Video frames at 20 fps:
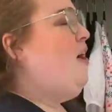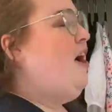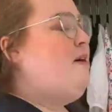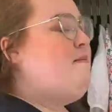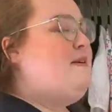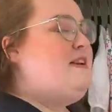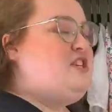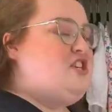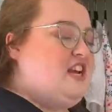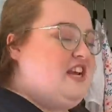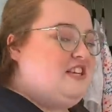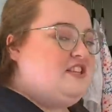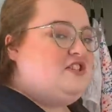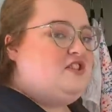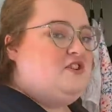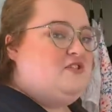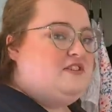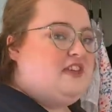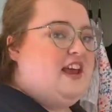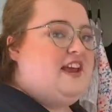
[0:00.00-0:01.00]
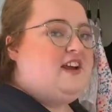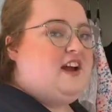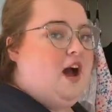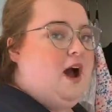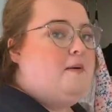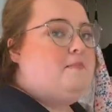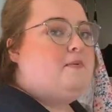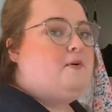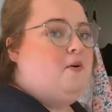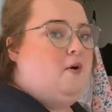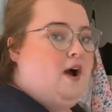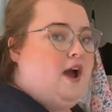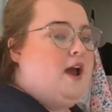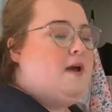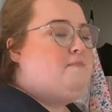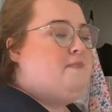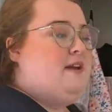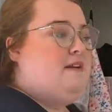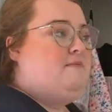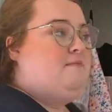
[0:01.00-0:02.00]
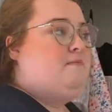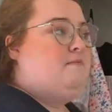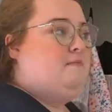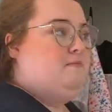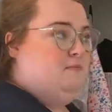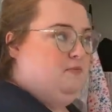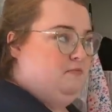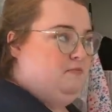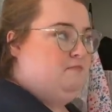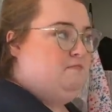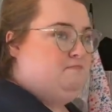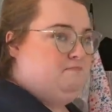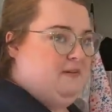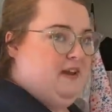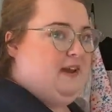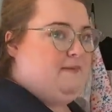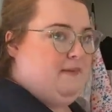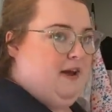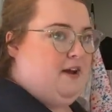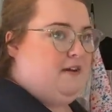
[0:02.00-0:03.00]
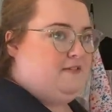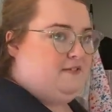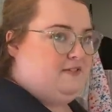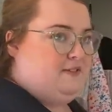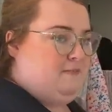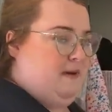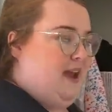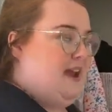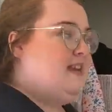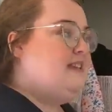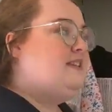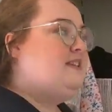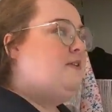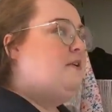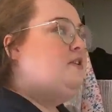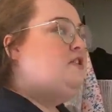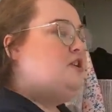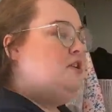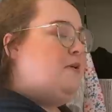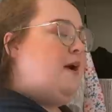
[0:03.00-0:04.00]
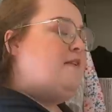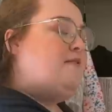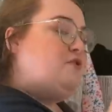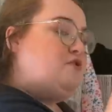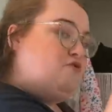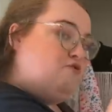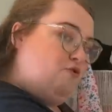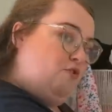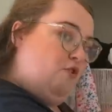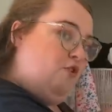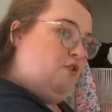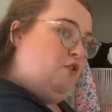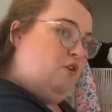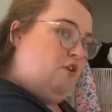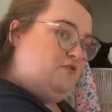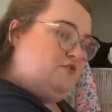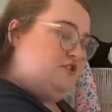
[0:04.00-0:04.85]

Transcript: my jeans do take up quite a big amount of space. So I do have a drawer of